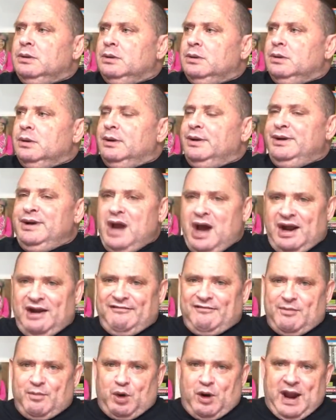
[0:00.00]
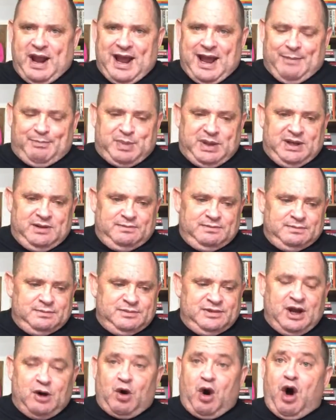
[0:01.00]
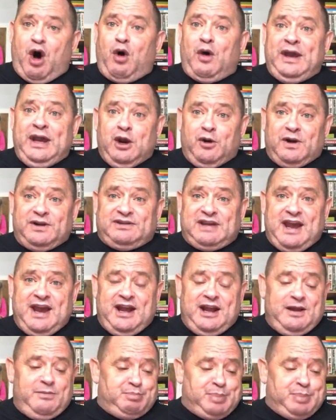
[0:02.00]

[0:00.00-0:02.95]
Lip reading: None of them are happy. They're all irritated,